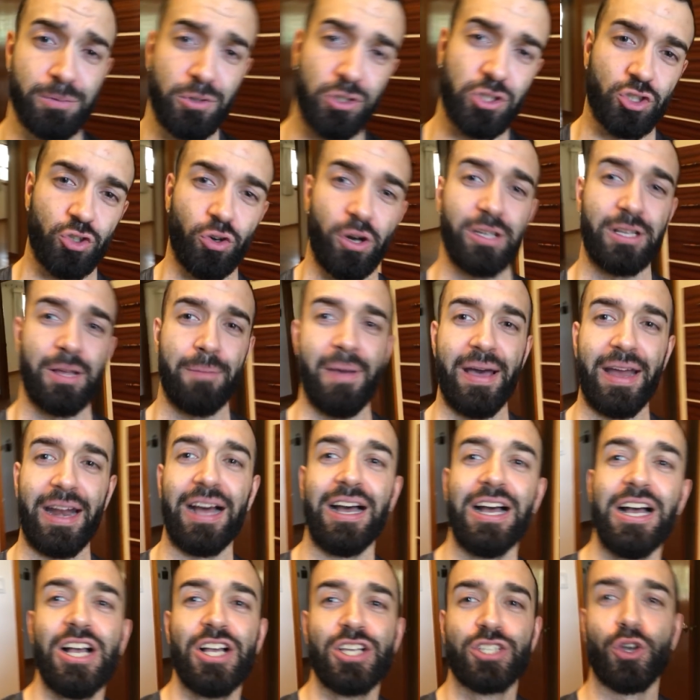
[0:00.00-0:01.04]
destroying the
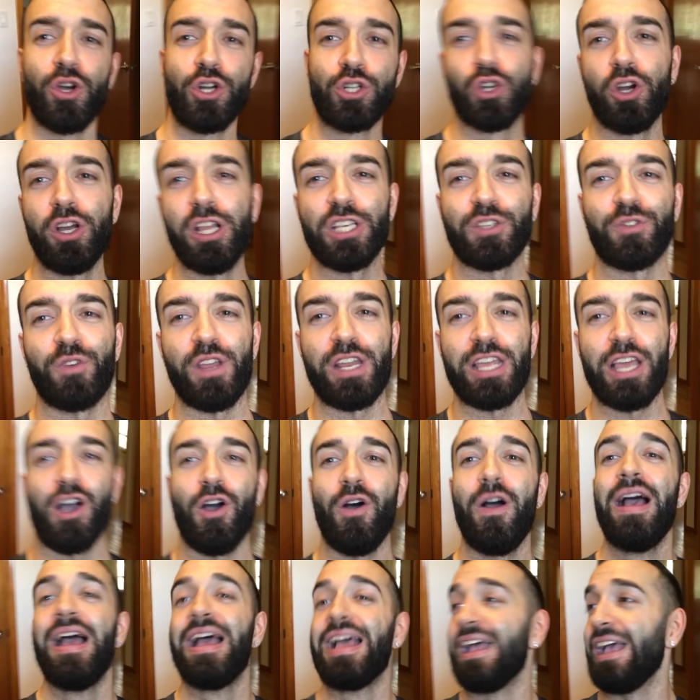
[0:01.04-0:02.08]
meta. So enjoy this
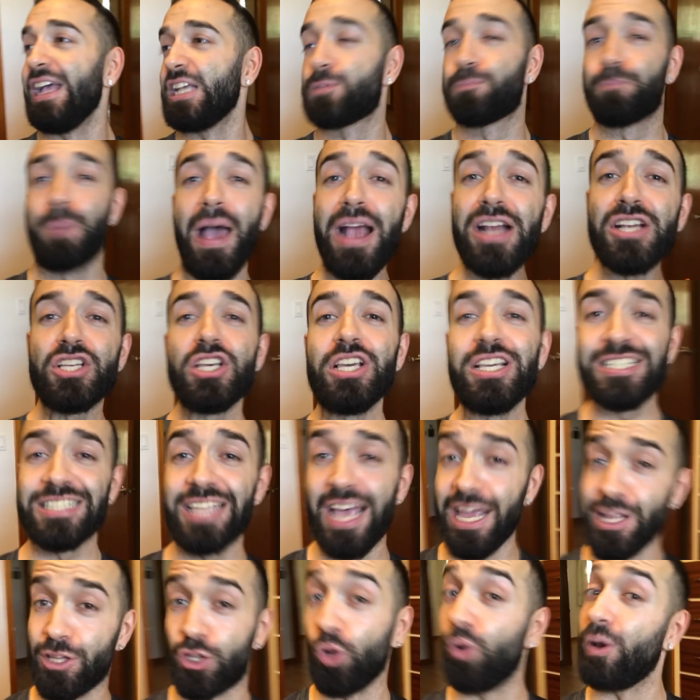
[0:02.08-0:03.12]
video, especially
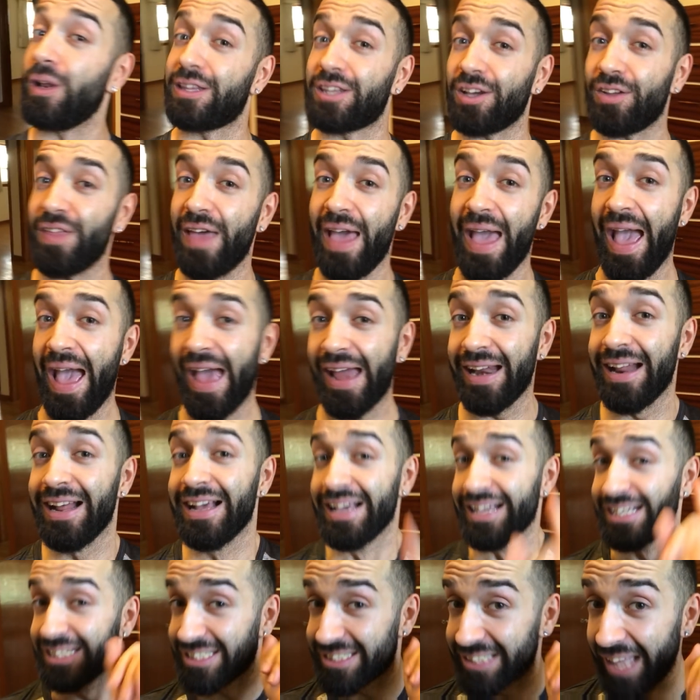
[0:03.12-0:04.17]
stay tuned until the end.
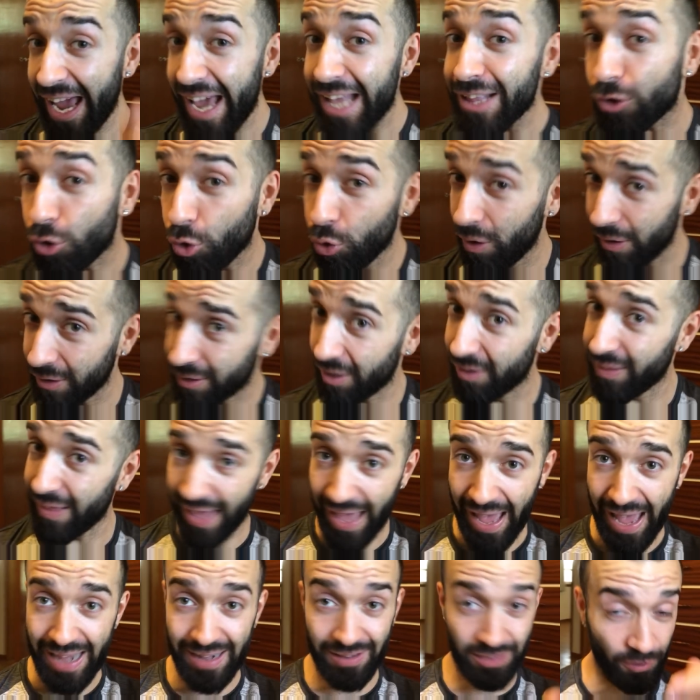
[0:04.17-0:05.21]
Stay tuned until the
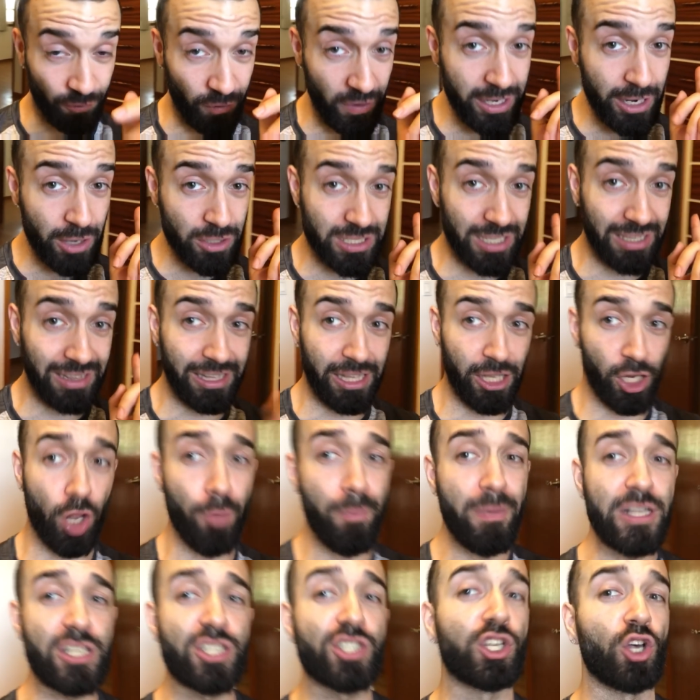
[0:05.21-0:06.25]
end. The video is a little
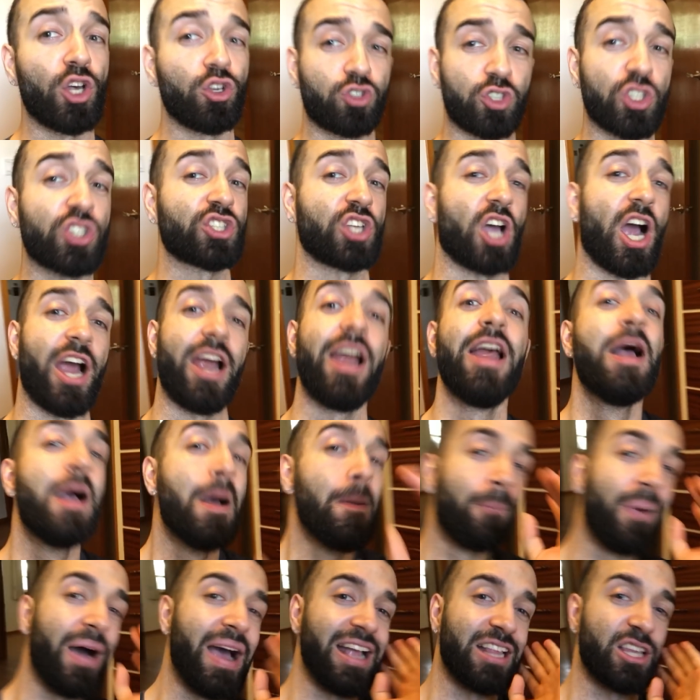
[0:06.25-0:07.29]
bit slow to start,
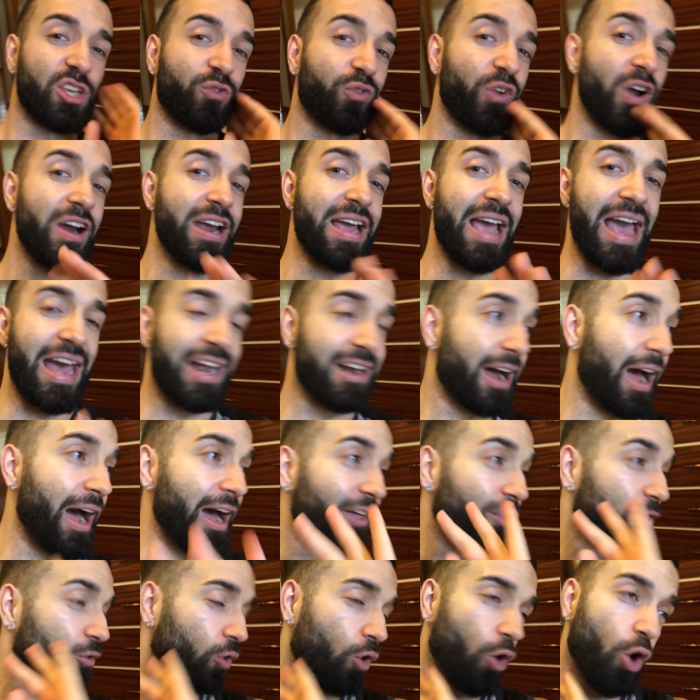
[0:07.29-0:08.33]
but at the very end,
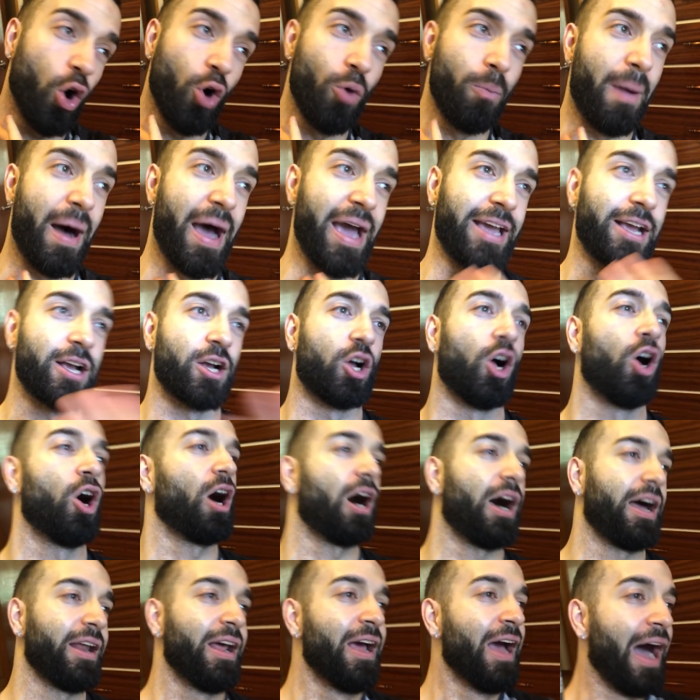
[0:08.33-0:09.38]
I, oh my
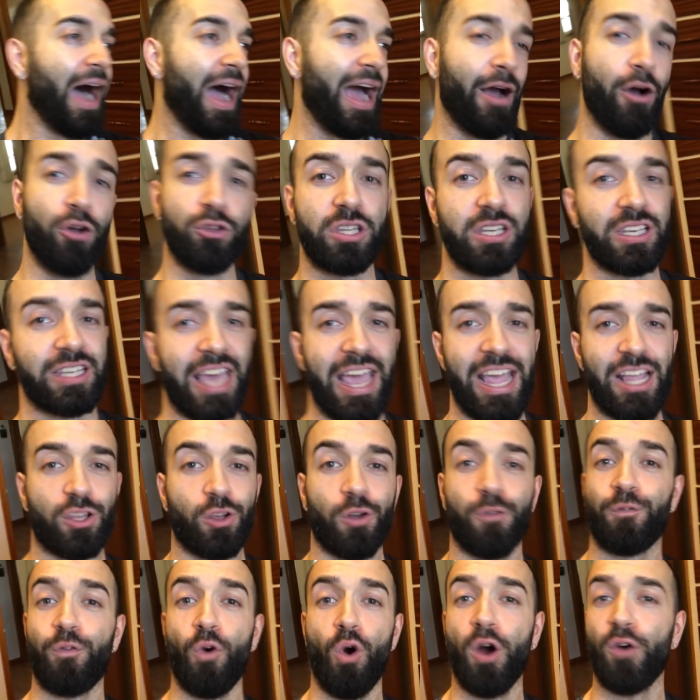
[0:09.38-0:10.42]
god, I OTK
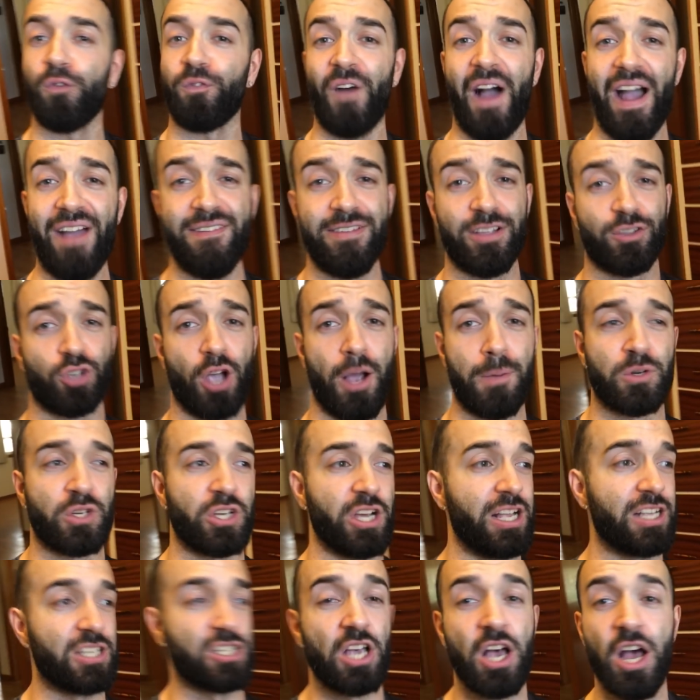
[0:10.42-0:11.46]
through four or five
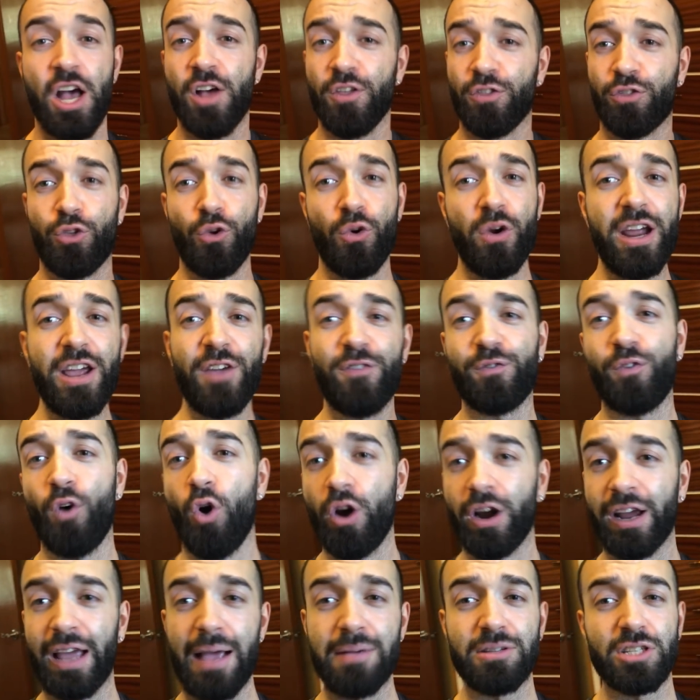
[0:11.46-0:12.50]
interruptions, three,
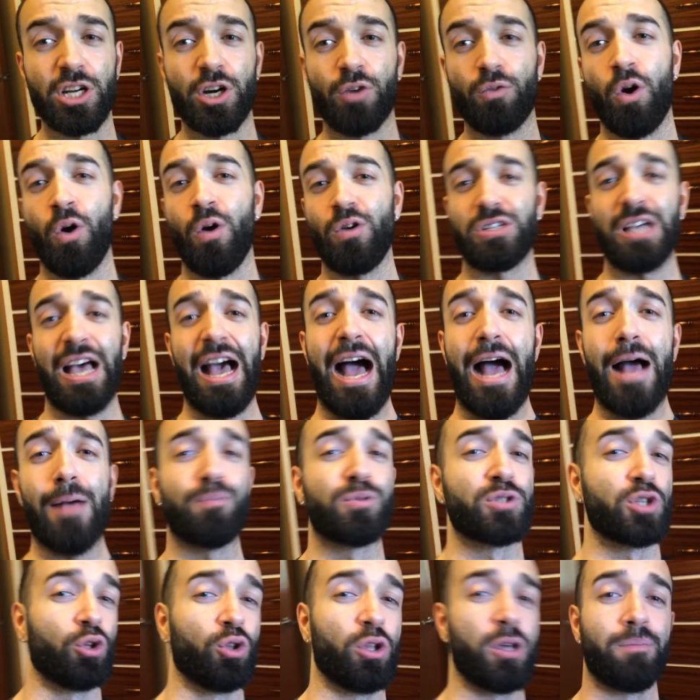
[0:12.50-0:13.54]
four games in a row. It's
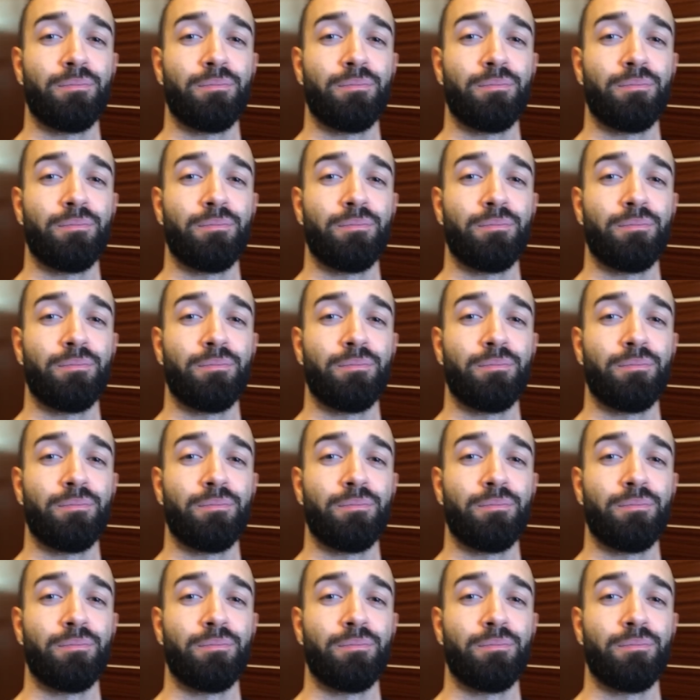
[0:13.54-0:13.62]
absolutely